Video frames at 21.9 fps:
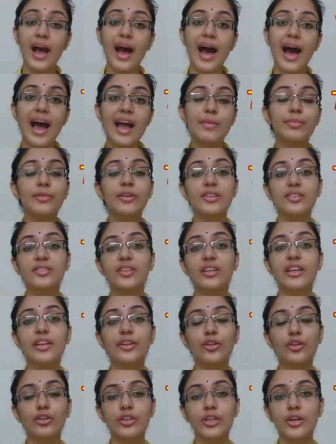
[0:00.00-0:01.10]
I
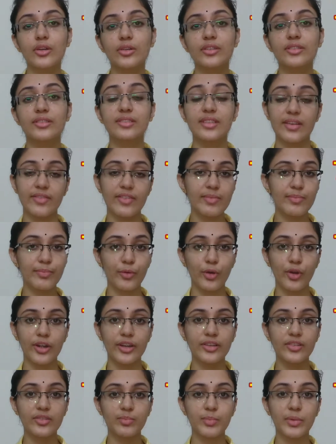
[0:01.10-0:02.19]
personally wrote down the 7
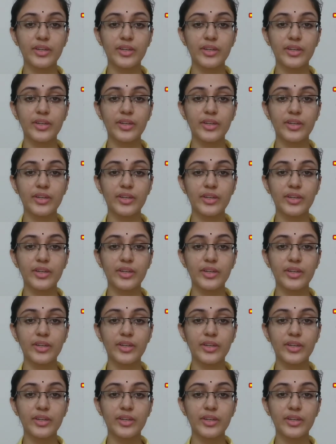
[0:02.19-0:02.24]
points,